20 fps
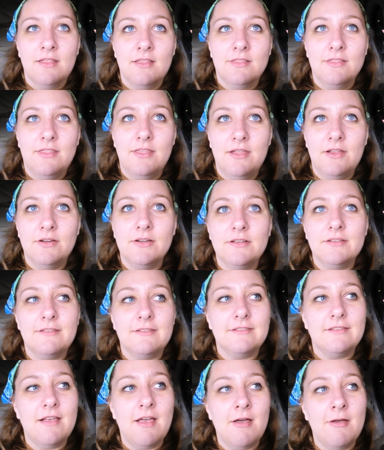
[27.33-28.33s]
There's
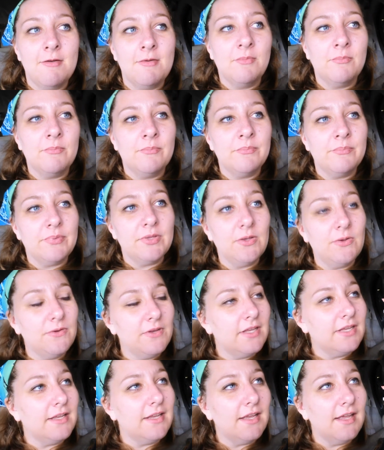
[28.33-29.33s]
some
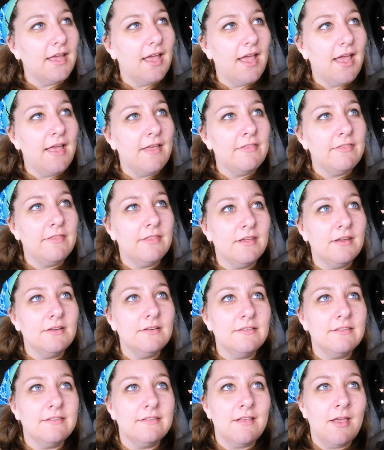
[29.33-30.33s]
beauty and
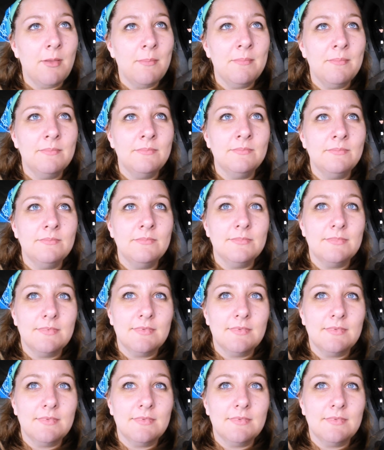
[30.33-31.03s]
there's some